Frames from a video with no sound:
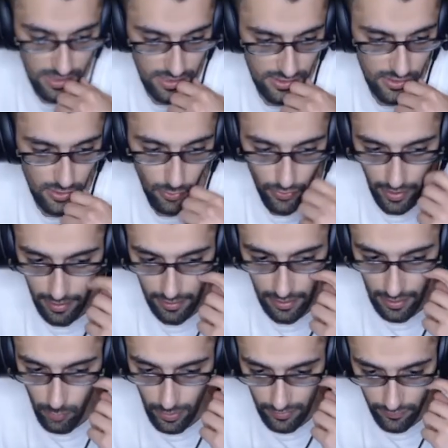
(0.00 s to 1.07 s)
So then he
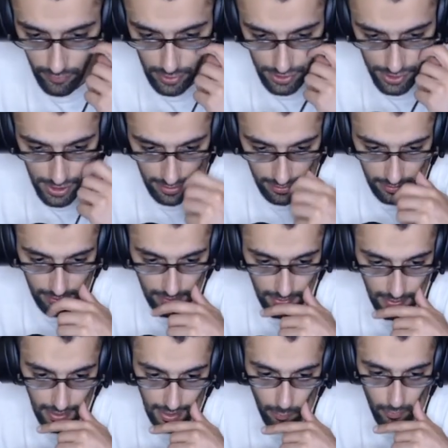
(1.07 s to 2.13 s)
went for a check.
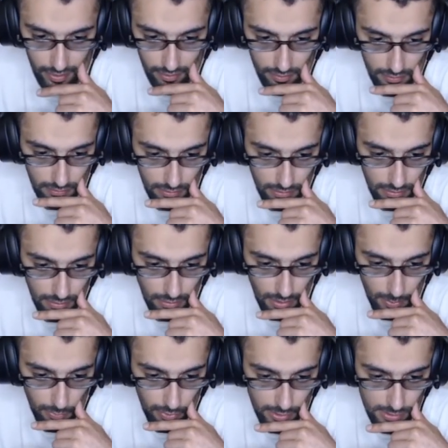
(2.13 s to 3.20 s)
I went
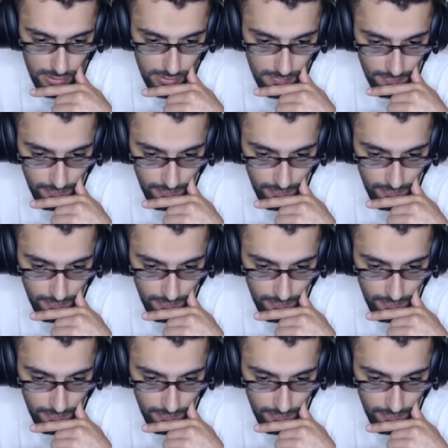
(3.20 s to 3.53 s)
upwards.